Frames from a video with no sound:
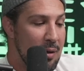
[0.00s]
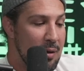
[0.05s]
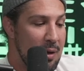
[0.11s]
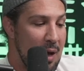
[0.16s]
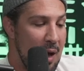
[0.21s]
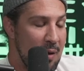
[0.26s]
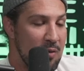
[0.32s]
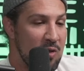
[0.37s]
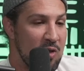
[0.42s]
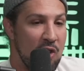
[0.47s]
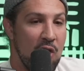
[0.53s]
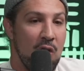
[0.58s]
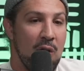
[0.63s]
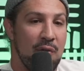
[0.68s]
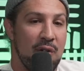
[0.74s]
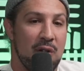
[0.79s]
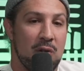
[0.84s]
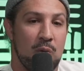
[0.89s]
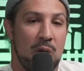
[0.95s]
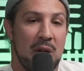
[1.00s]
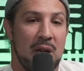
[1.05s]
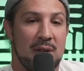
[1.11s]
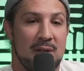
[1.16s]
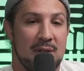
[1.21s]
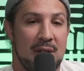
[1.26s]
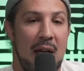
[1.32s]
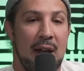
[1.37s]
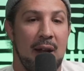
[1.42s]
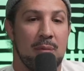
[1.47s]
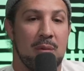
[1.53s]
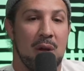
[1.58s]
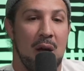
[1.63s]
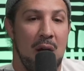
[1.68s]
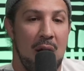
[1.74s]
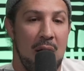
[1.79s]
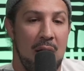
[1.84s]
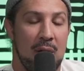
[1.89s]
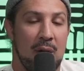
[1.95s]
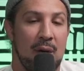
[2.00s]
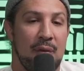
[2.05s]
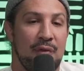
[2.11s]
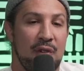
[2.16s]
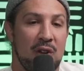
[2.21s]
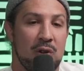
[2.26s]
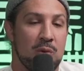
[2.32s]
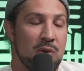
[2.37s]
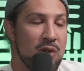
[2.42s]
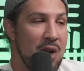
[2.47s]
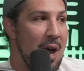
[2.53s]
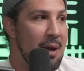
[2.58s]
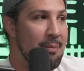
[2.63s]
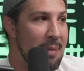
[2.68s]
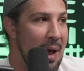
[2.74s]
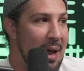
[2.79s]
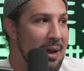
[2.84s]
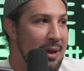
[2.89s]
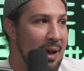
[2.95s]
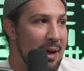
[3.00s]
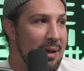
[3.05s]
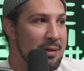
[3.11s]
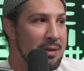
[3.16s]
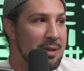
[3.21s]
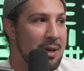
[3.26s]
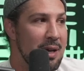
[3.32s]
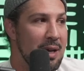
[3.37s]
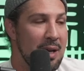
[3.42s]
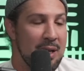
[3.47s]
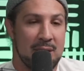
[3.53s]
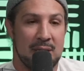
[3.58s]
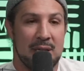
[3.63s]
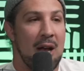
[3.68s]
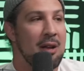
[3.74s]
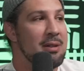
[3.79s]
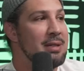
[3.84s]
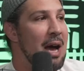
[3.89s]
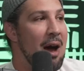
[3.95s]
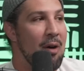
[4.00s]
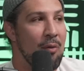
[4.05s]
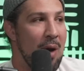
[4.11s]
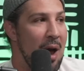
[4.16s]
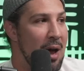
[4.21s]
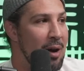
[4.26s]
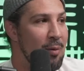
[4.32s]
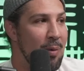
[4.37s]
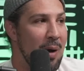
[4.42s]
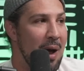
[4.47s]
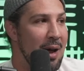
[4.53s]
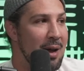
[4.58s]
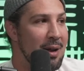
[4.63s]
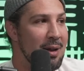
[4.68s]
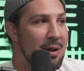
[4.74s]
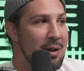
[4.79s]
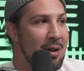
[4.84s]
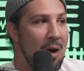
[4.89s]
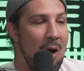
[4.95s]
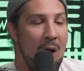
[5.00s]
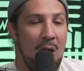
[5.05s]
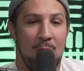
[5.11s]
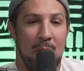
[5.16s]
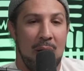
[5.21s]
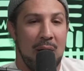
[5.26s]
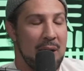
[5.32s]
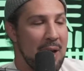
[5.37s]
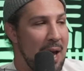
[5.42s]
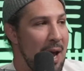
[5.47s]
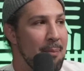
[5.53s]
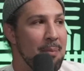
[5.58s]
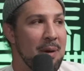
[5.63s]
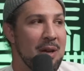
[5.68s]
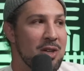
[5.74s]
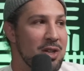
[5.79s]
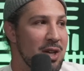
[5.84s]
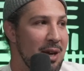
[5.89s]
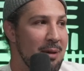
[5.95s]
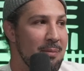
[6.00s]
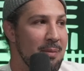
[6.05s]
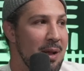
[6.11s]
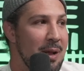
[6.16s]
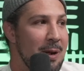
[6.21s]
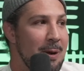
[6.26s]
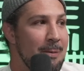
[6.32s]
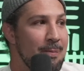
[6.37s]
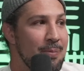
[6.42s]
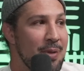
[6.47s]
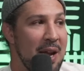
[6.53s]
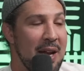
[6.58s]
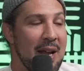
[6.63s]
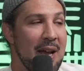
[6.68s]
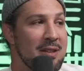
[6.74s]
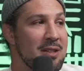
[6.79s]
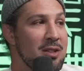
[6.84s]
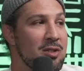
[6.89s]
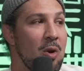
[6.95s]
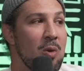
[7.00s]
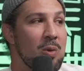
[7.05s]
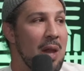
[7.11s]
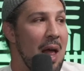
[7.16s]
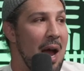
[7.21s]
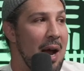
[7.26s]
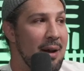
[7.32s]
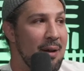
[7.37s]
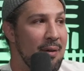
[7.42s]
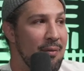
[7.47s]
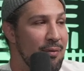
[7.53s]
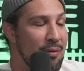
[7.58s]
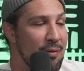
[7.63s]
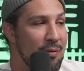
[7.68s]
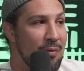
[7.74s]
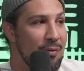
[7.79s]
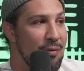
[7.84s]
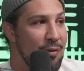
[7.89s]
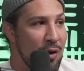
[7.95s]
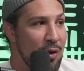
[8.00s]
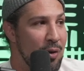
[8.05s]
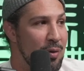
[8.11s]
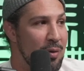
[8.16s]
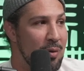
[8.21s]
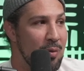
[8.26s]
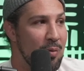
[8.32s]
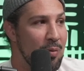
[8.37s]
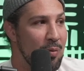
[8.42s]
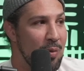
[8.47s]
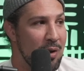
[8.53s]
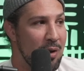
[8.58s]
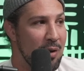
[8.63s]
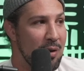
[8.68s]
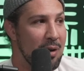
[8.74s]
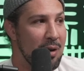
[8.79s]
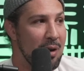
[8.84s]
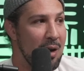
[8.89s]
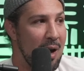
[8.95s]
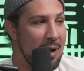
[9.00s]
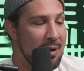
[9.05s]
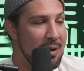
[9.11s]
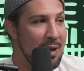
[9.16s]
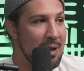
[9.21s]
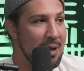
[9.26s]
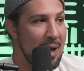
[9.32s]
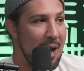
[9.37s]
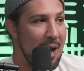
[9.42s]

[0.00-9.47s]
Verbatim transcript: because service, we can sign up to hunt or fish for Chad Mendes. Yep. It sells out right Always, away. Yep. All the way. It can't be cheap. Then he has his own line of food when you're hunting. He teamed